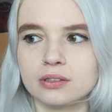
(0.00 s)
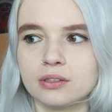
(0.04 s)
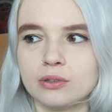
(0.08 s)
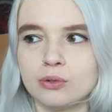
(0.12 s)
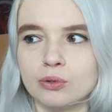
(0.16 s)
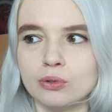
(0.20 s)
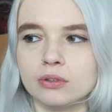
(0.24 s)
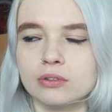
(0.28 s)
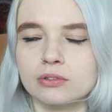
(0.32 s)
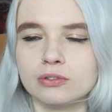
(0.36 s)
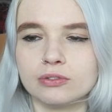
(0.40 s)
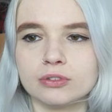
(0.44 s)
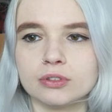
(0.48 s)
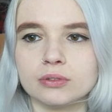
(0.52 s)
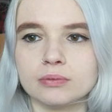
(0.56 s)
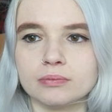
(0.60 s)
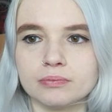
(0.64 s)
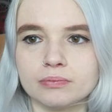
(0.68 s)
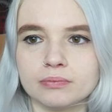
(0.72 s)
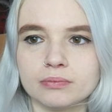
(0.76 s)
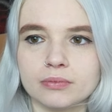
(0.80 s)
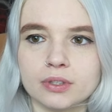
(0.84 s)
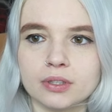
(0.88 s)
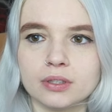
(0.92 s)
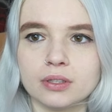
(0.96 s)
color
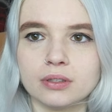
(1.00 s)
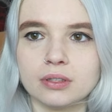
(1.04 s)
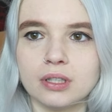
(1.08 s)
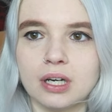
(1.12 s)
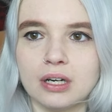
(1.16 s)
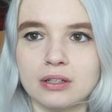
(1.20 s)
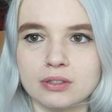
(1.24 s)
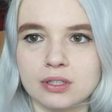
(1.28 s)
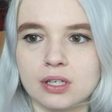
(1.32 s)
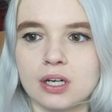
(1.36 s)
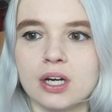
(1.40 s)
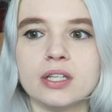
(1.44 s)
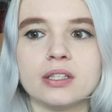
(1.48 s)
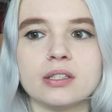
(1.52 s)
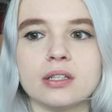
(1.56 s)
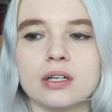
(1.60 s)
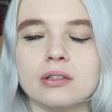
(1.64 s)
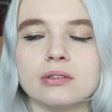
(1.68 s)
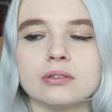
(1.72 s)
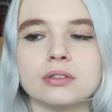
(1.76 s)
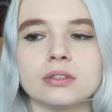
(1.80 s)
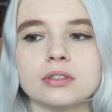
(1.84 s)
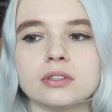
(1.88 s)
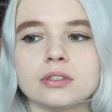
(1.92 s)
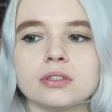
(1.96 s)
from House Hightower.